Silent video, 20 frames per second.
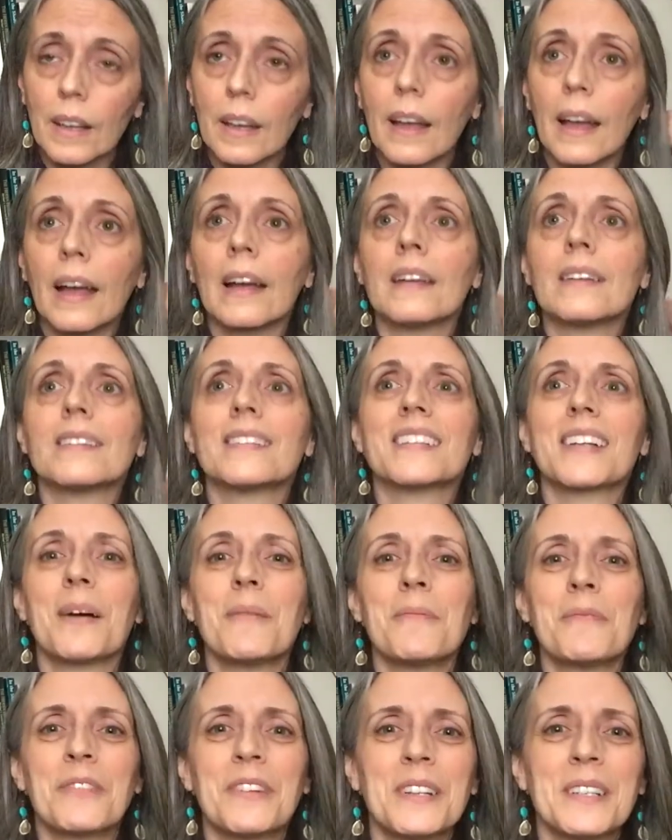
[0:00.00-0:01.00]
and
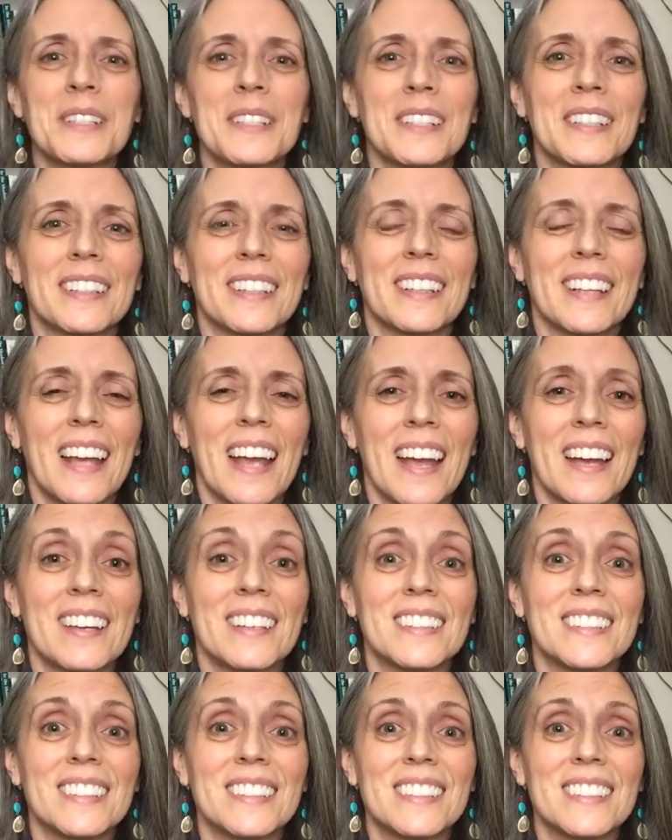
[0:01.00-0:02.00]
comfort
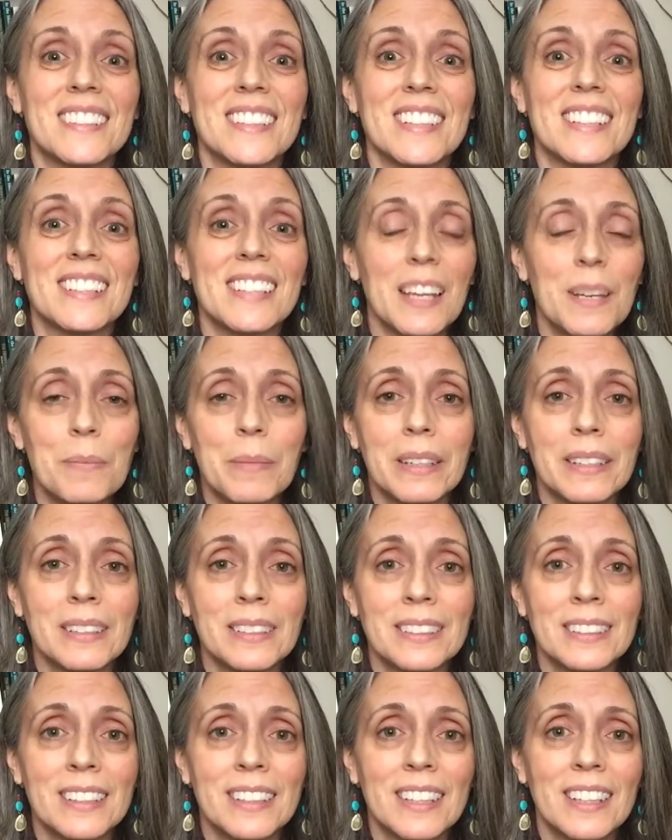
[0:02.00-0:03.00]
and
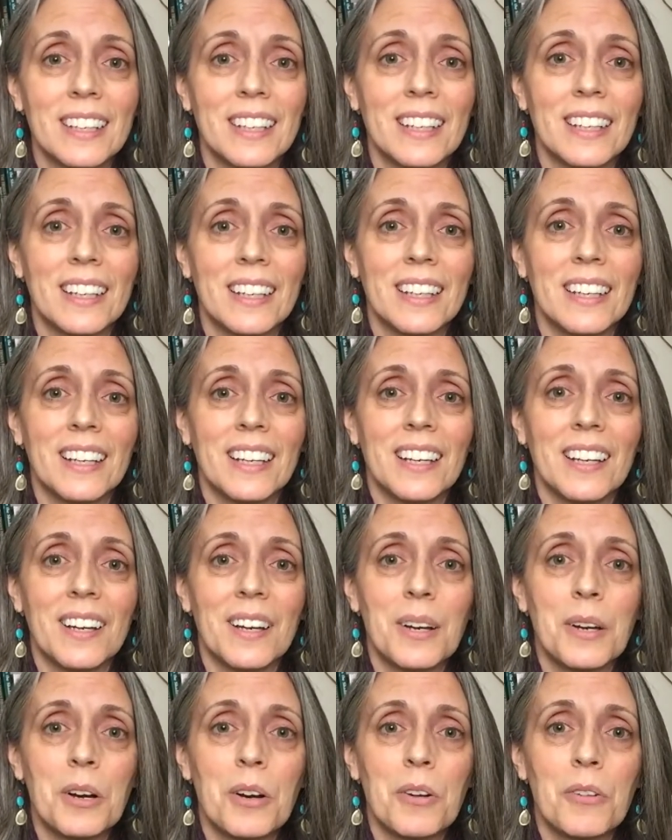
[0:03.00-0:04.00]
excitement
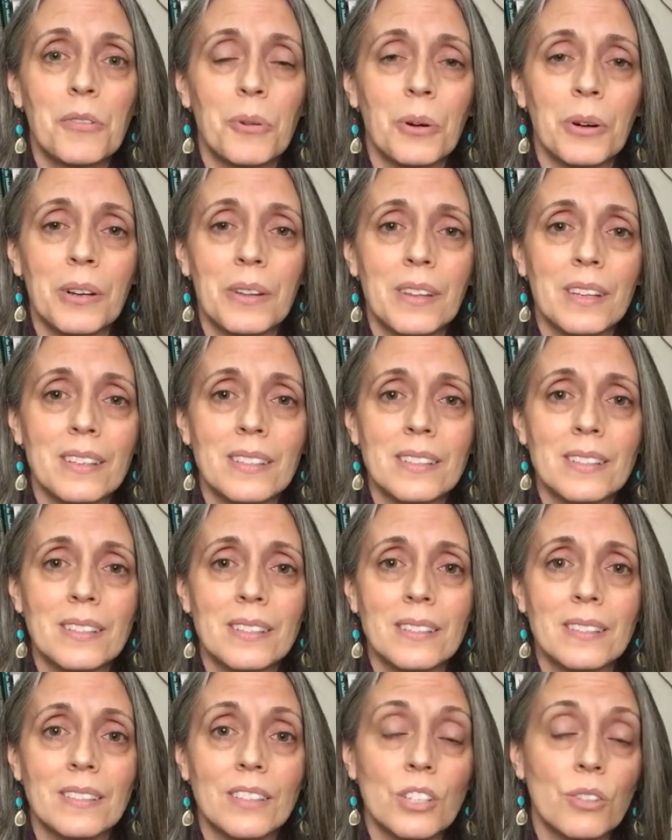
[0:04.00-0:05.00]
for
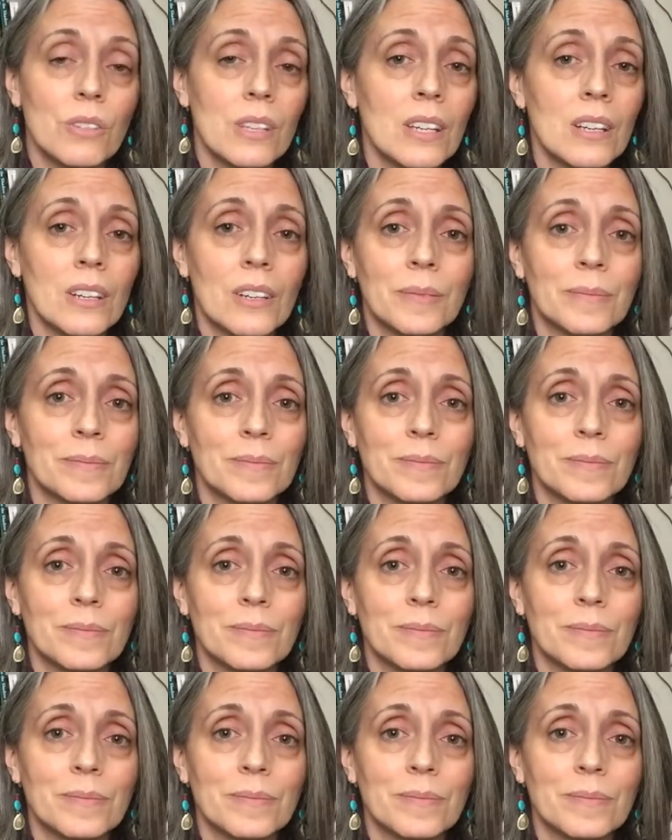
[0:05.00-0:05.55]
this new year.